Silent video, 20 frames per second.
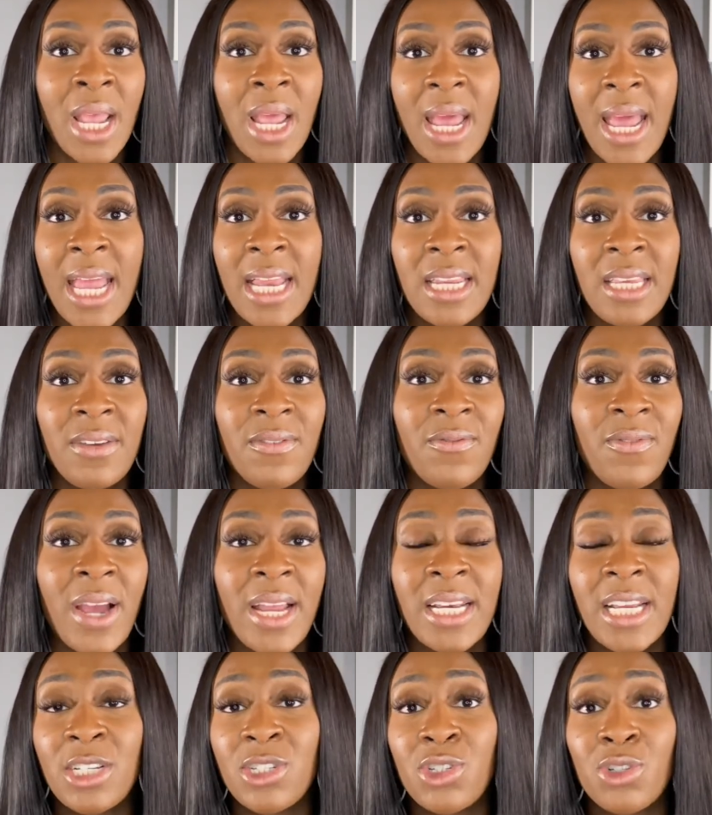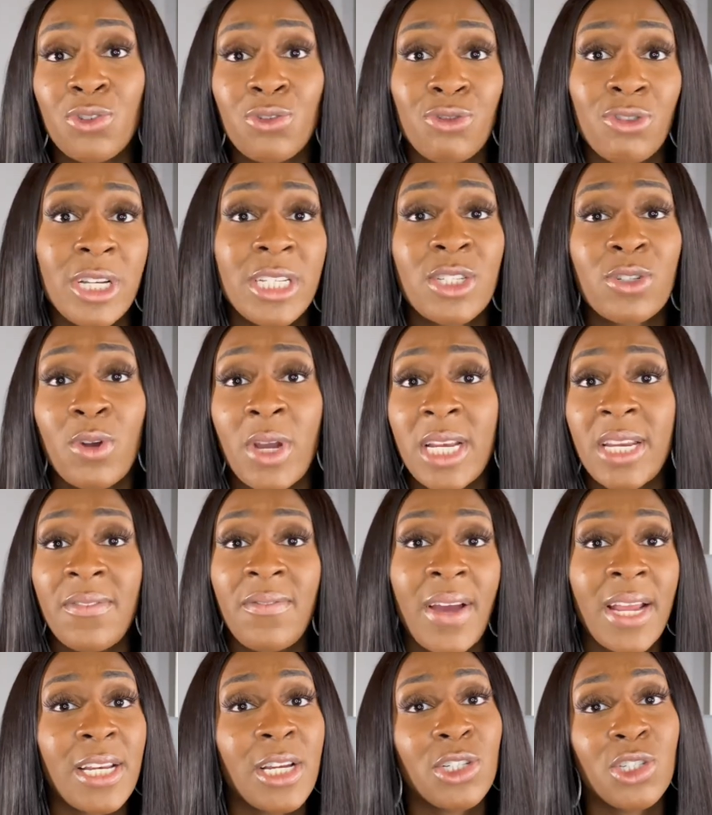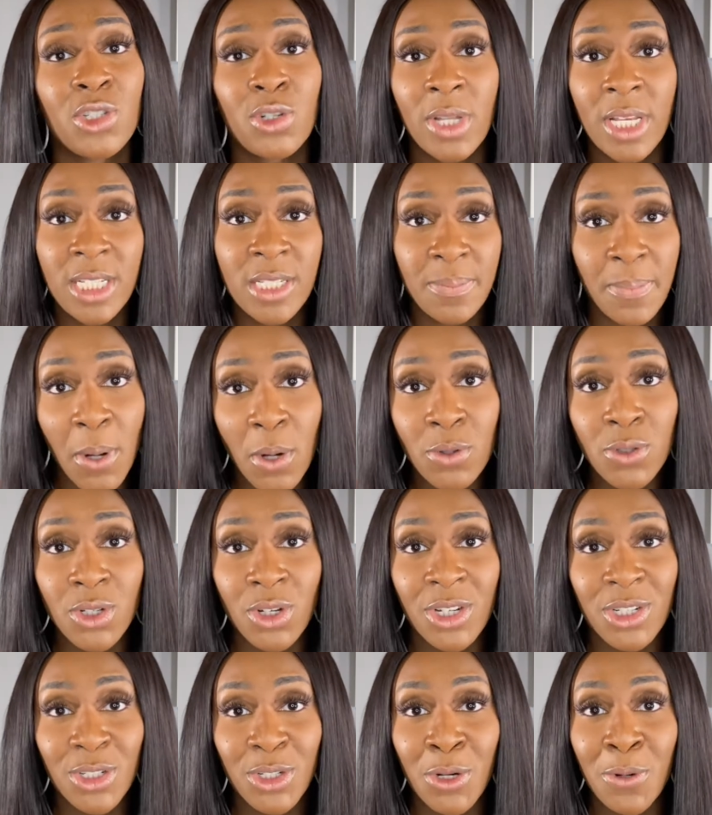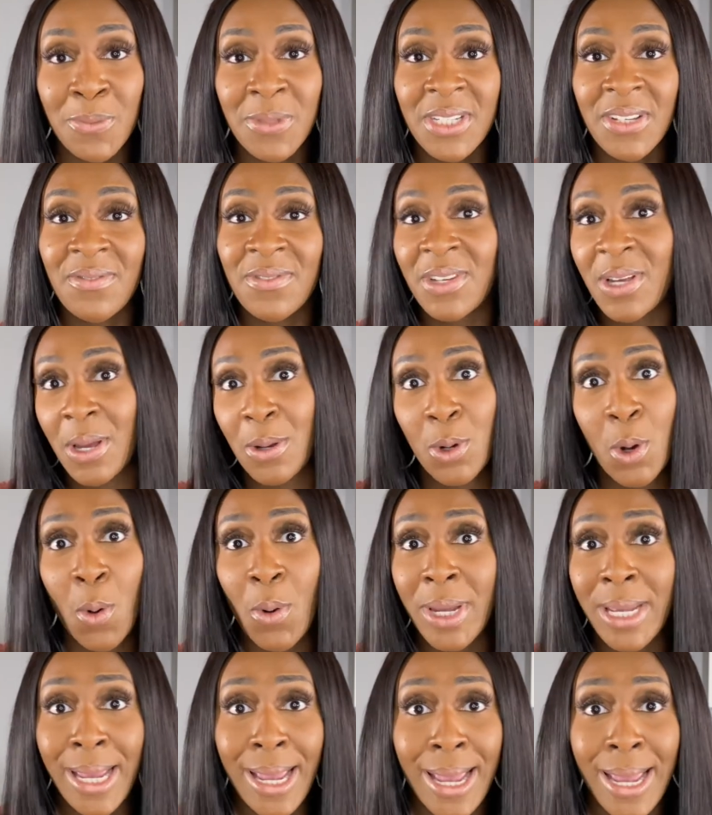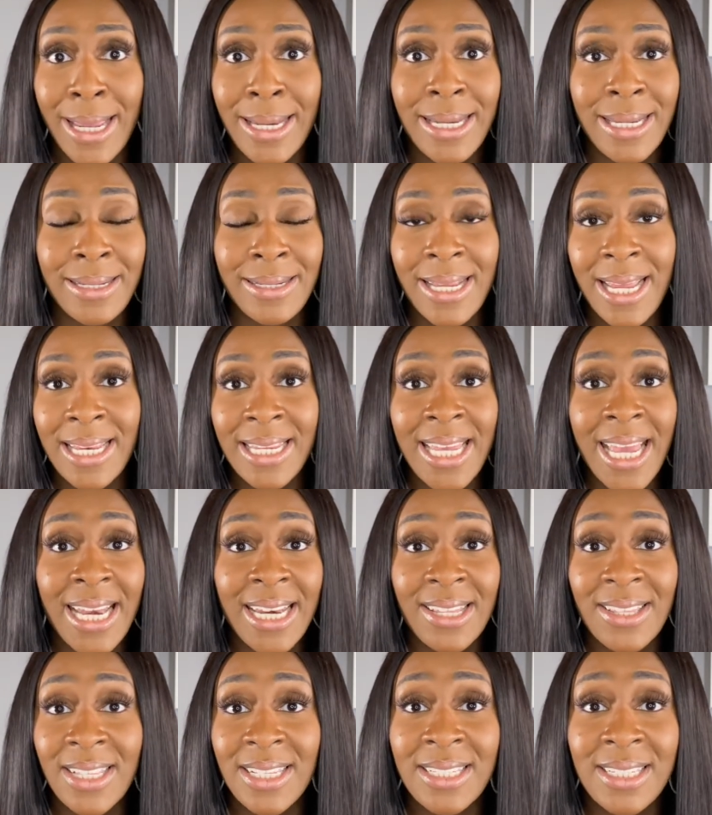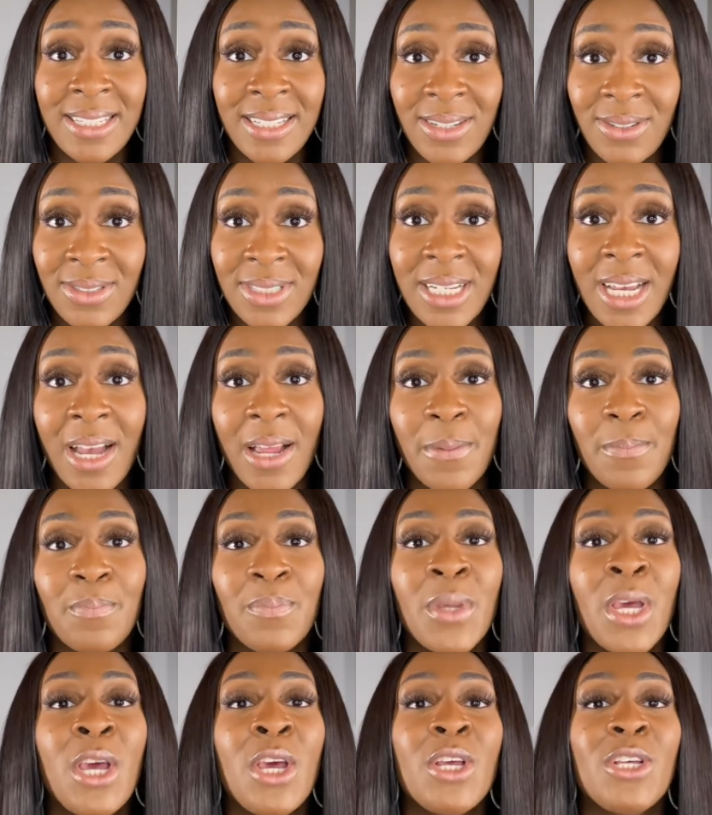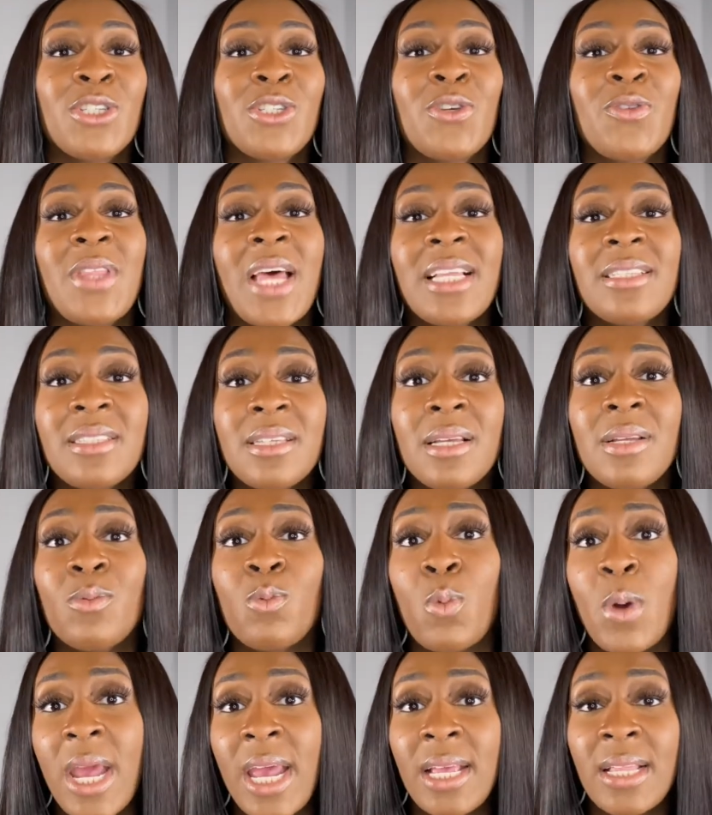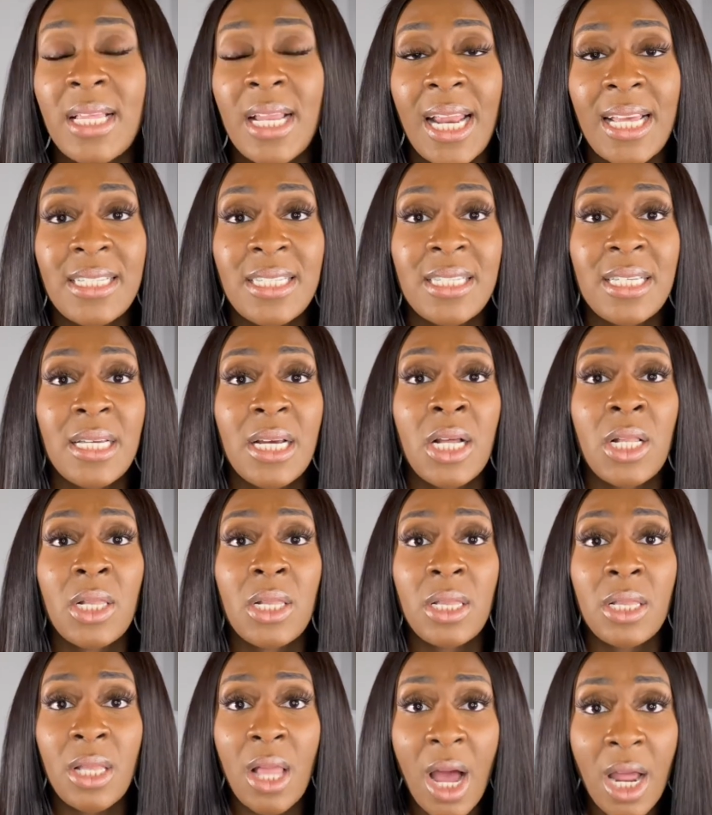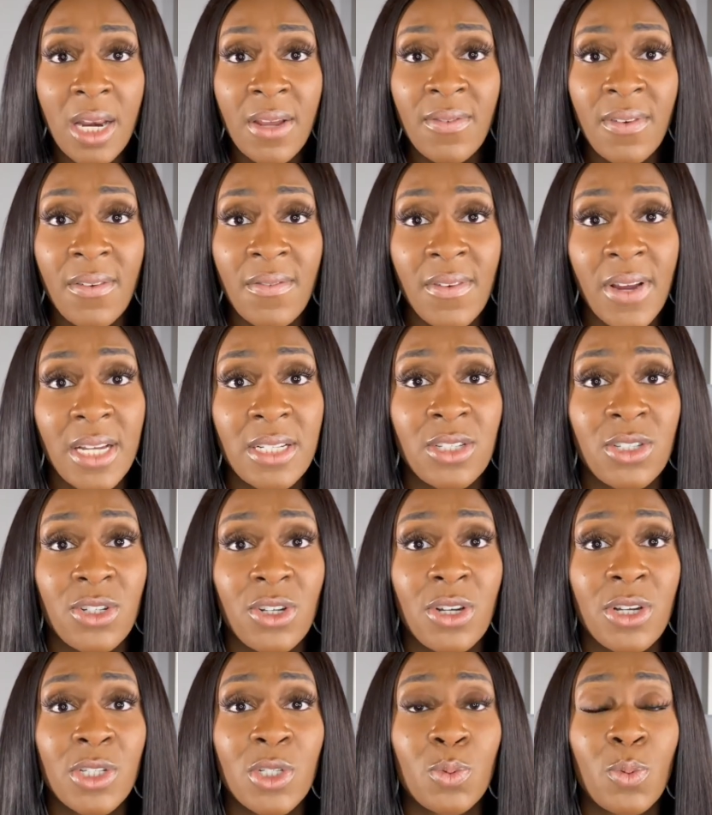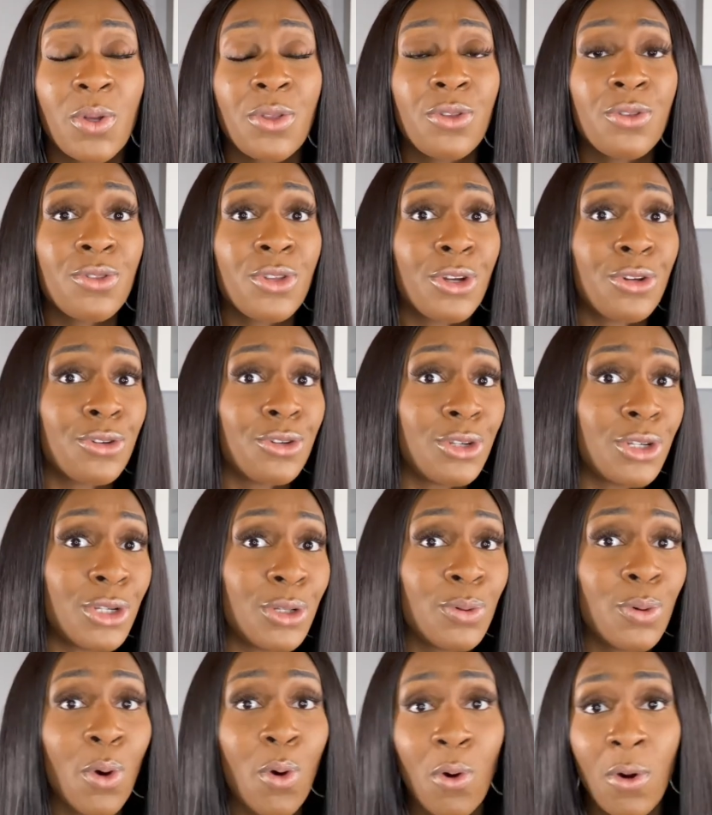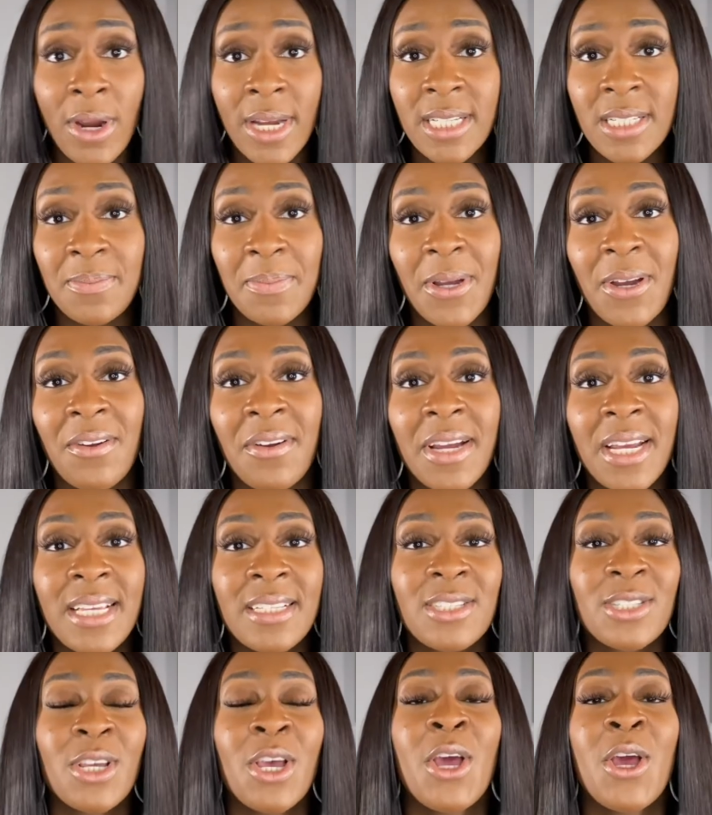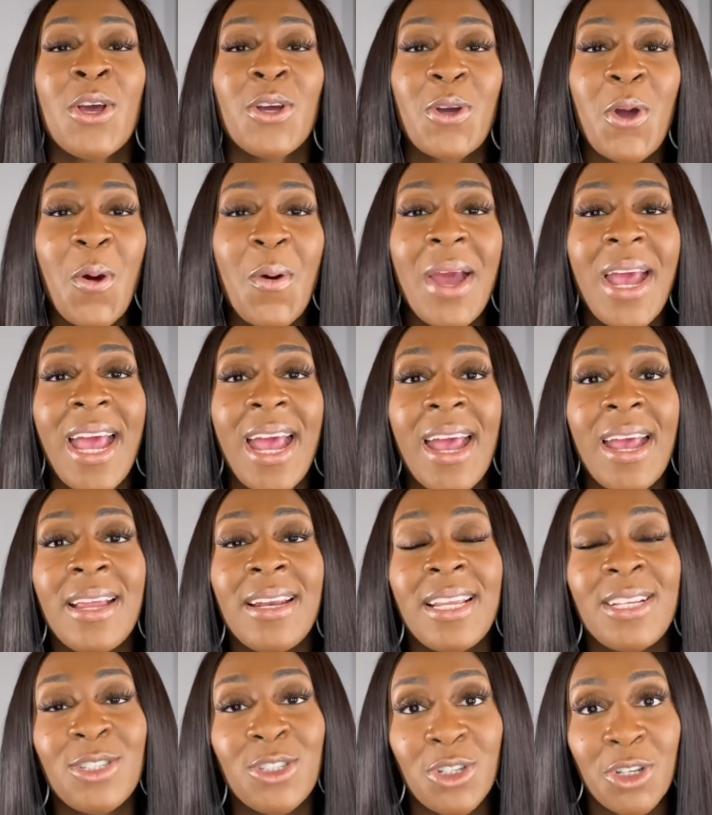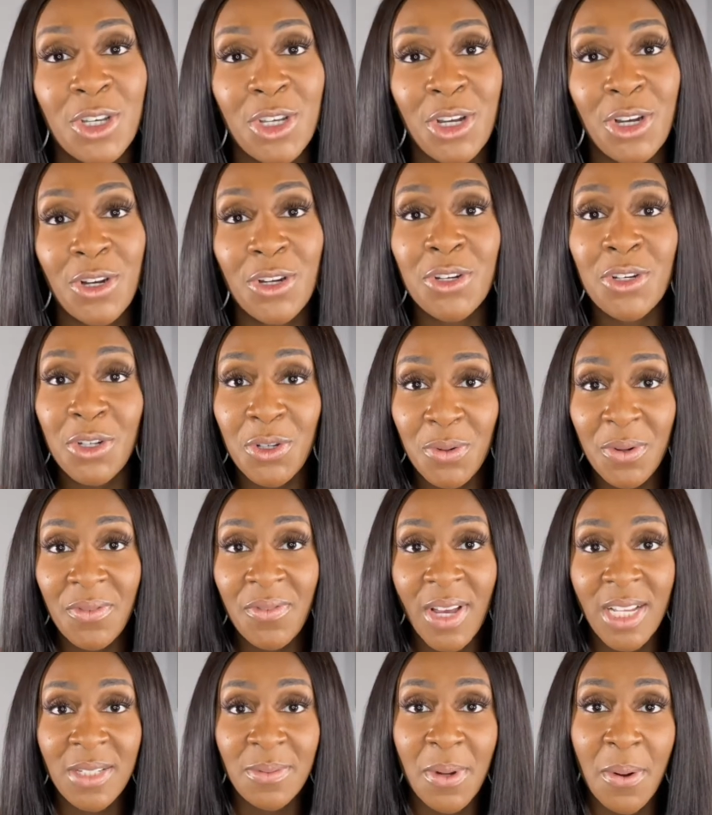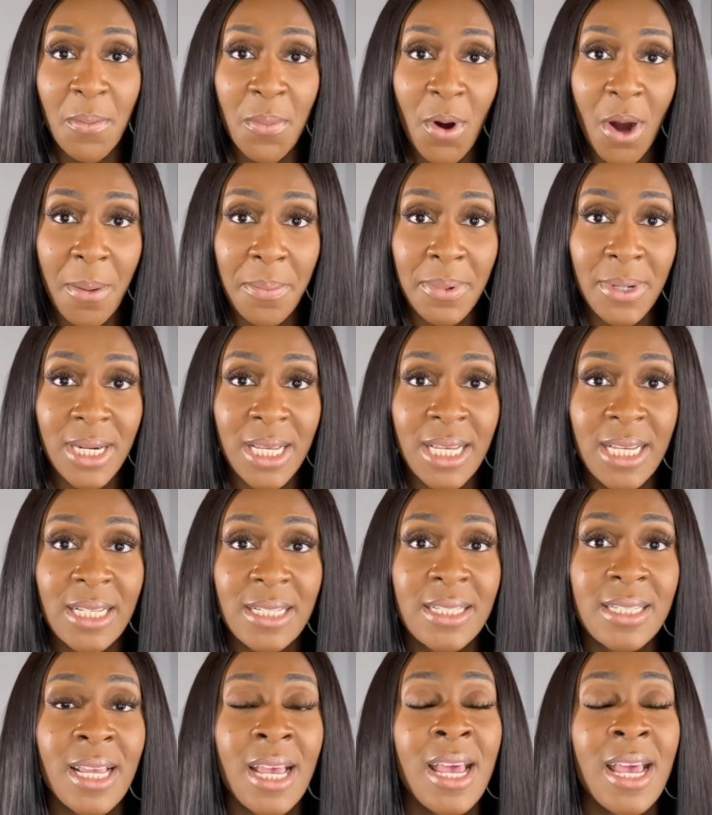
any financial risk or any financial exposure in terms of going ahead and getting this deal done. So that's a way that I see a lot of investors, whether they're new or experienced, go ahead and secure new investment properties.